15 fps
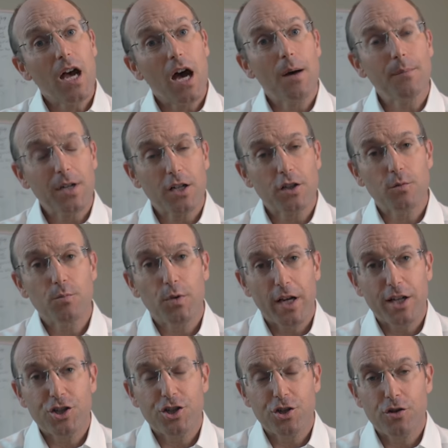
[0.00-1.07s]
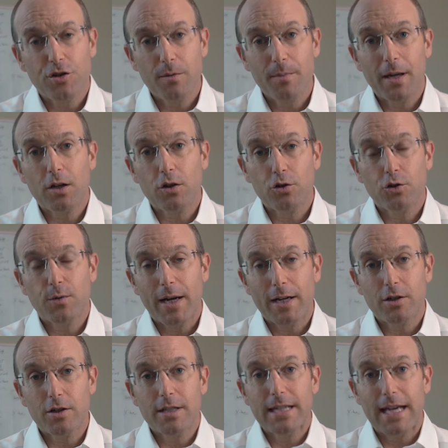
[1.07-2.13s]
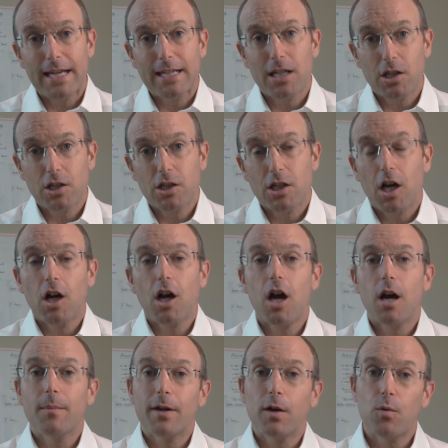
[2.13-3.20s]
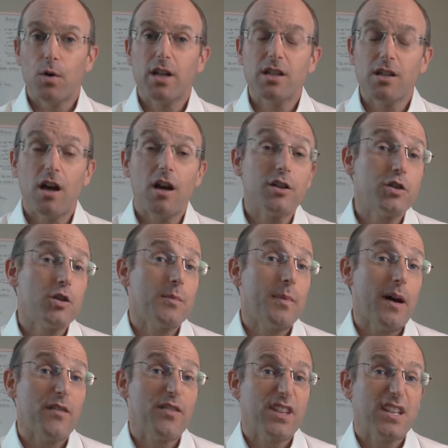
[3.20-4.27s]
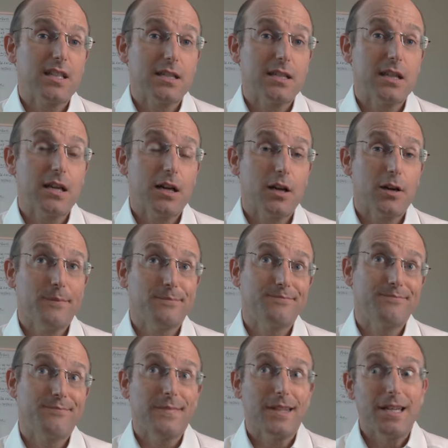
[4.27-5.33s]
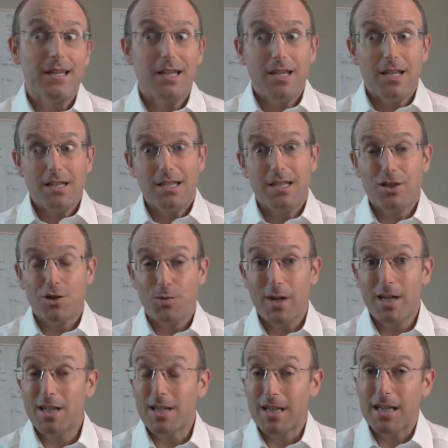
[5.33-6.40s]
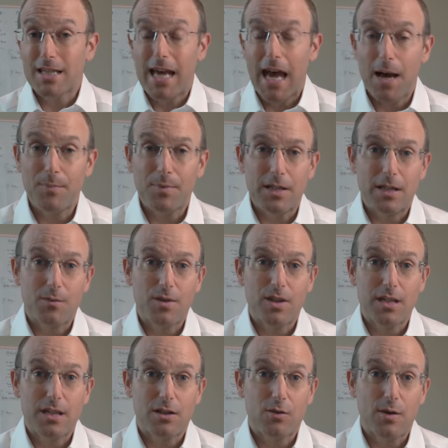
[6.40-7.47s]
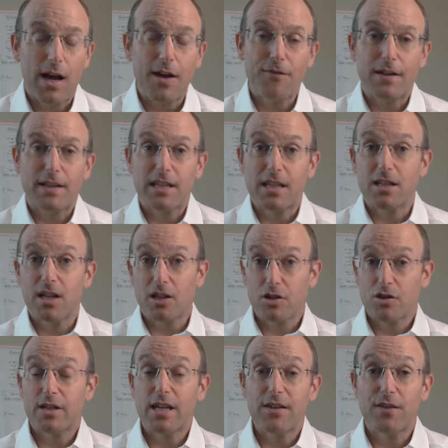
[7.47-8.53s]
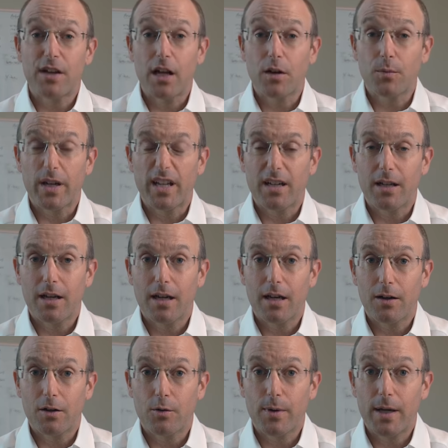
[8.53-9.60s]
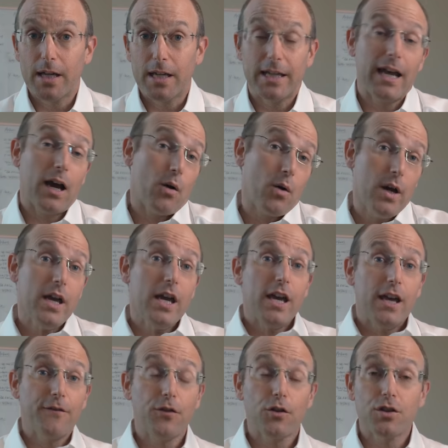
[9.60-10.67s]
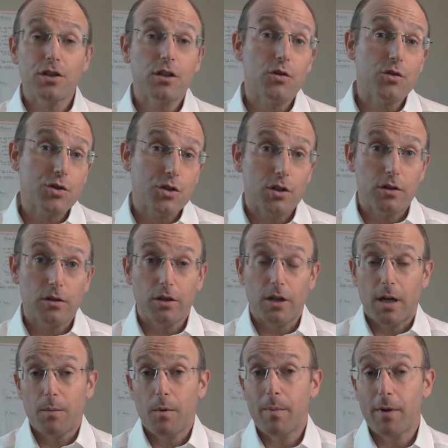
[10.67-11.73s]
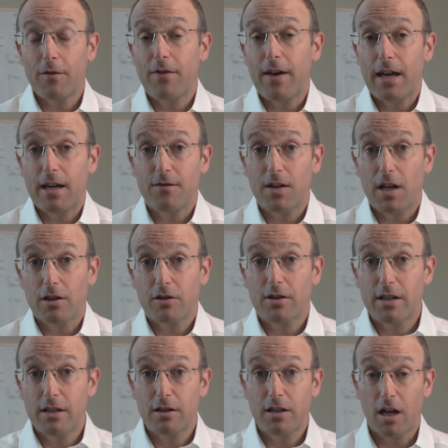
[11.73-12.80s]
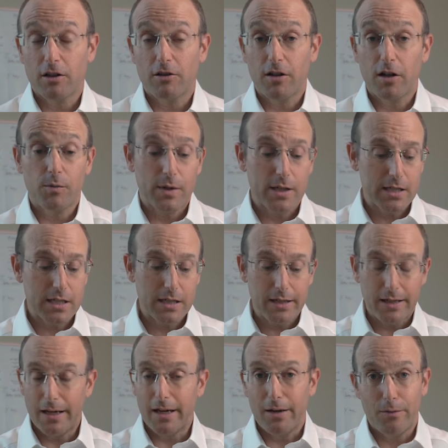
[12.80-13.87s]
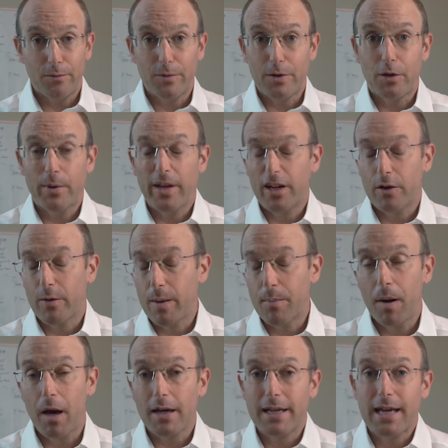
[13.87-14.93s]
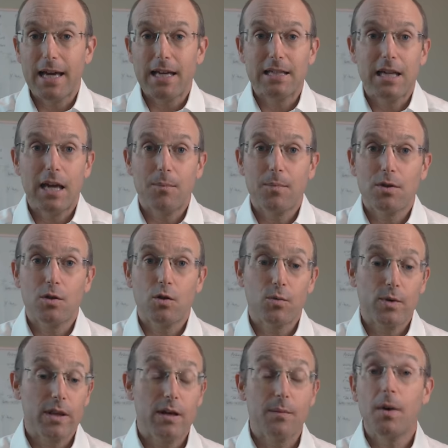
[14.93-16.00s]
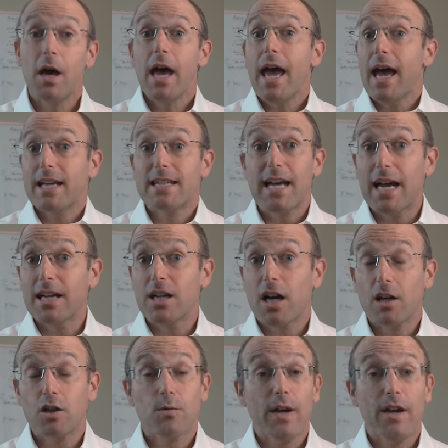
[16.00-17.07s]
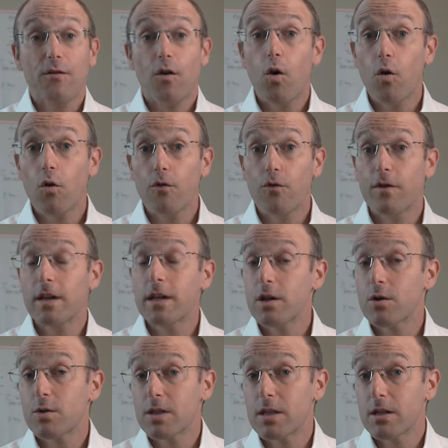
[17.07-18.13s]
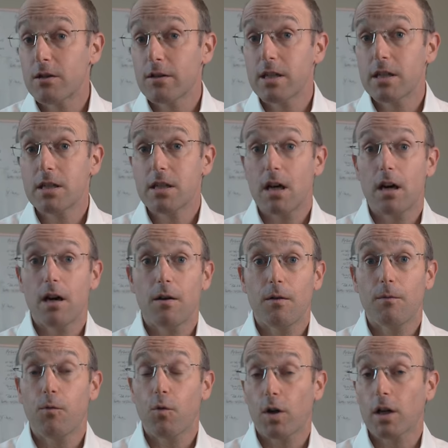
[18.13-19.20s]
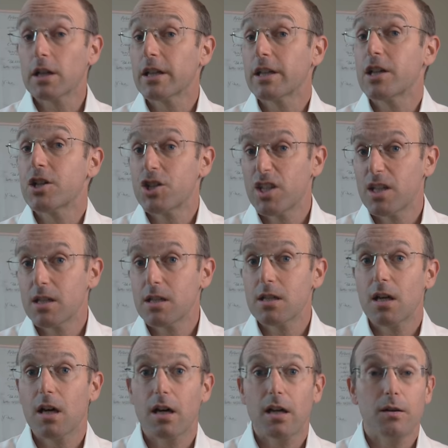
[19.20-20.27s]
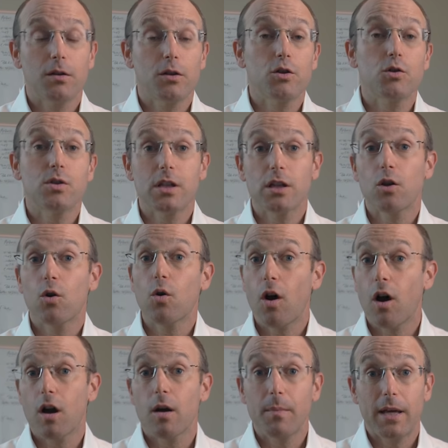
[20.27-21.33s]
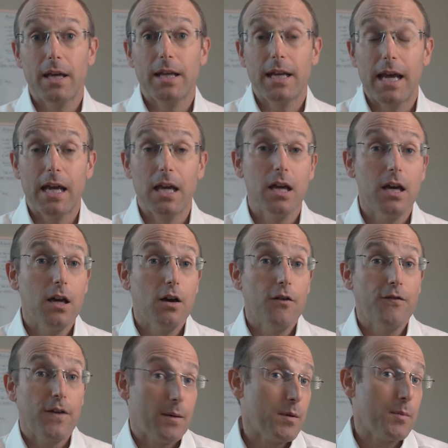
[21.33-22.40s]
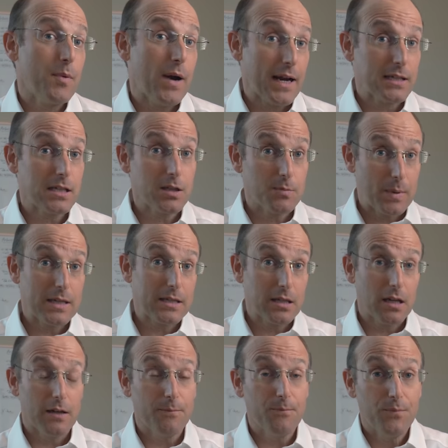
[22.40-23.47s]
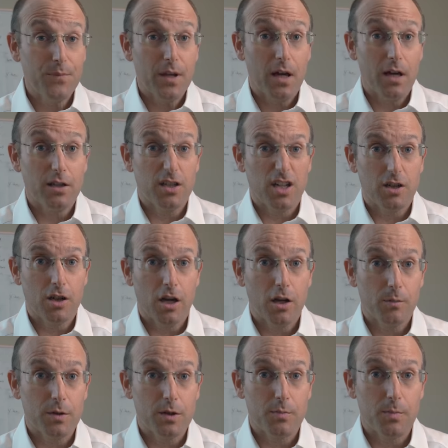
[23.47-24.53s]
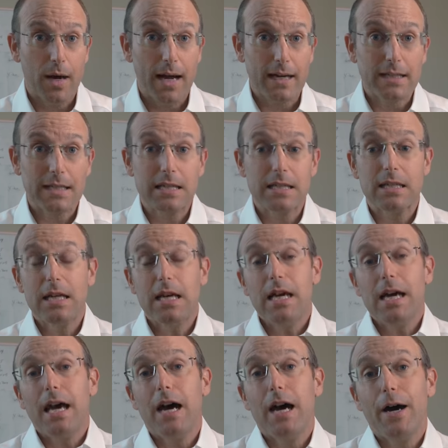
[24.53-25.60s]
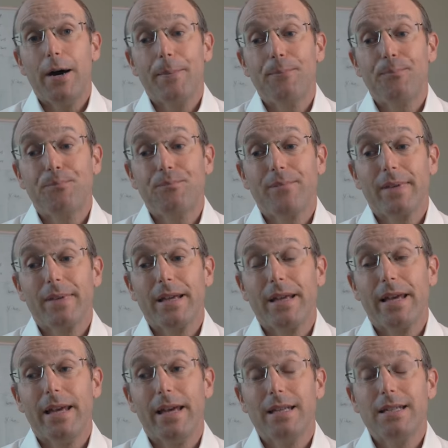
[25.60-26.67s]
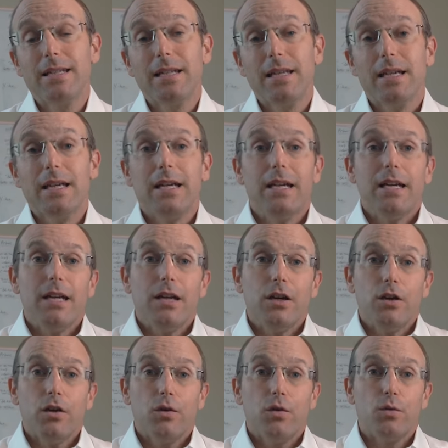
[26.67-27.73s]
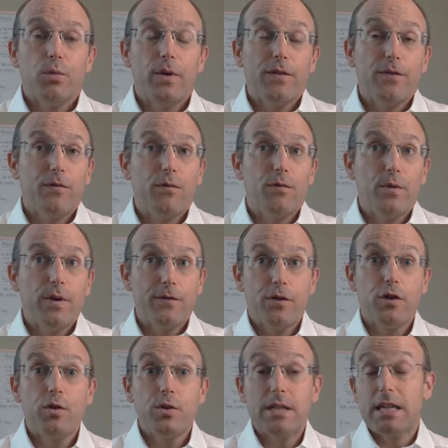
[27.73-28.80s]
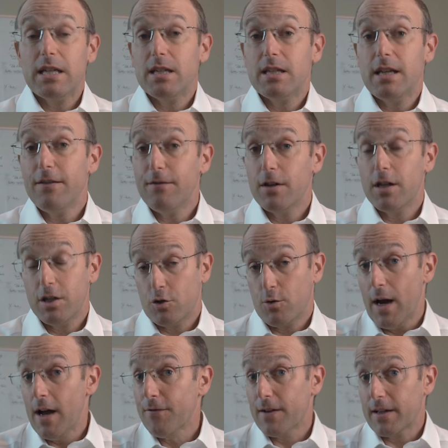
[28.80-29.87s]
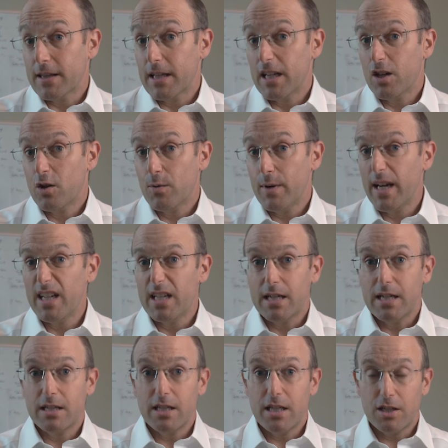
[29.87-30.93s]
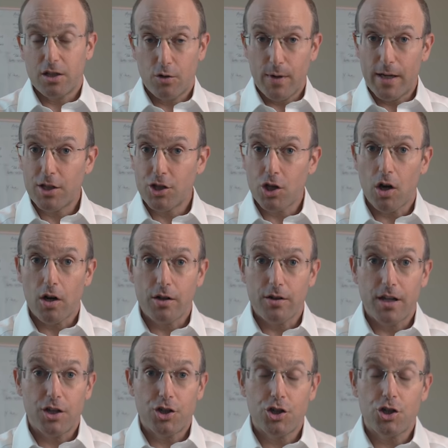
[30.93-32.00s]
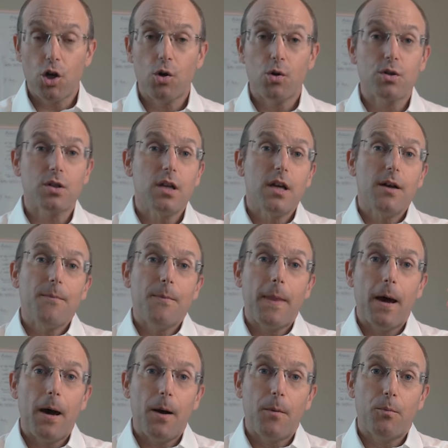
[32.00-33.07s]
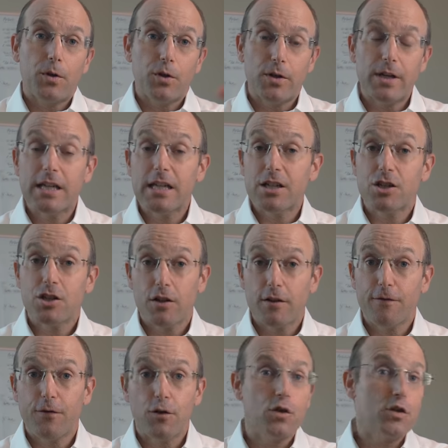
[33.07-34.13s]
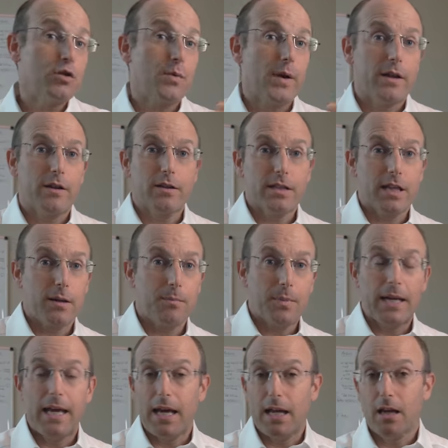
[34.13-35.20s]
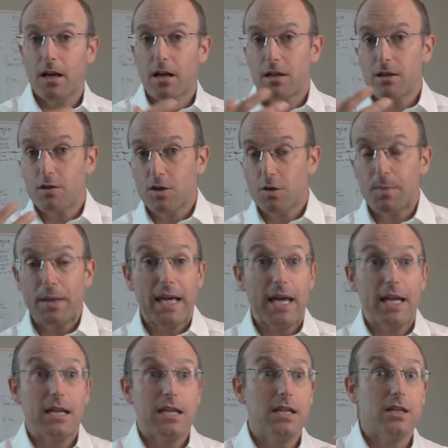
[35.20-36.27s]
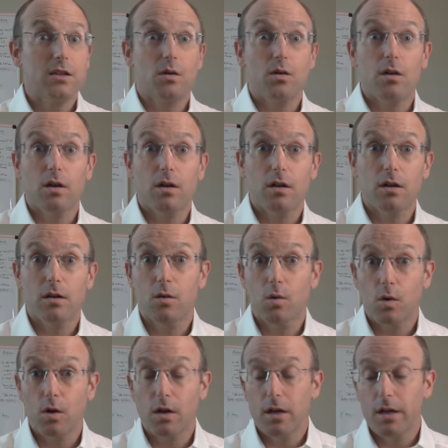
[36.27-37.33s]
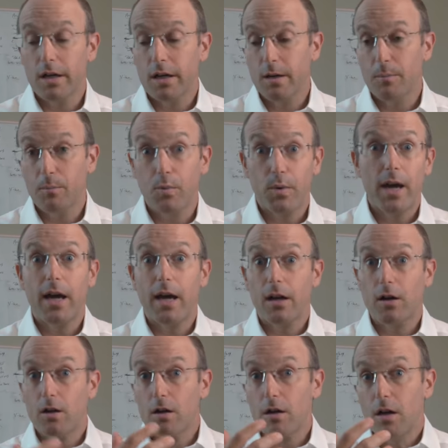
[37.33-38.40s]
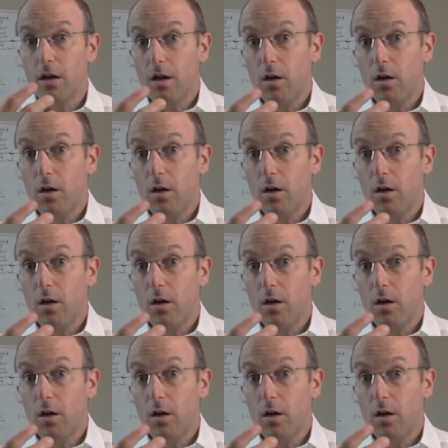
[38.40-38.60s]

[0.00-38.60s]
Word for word: I'm Dr. Bret Scher, the medical director at DietDoctor.com, and I want to talk to you about this. Um, situation that's happening with this graphic that Dr. David Unwin uh, created. Now, in full disclosure, look, I'm a big fan of Dr. Dr. Unwin's. Uh, you know, we had a great podcast episode with him at Diet Doctor. We have a whole video series um, for clinicians on using low carb in a family practice based on on Dr. Unwin's practice, um, and we've we've used his his graphic that he created. It's it's a great chart that shows um, when you're eating certain foods, whether it's like bananas or spaghettis or or um, bread or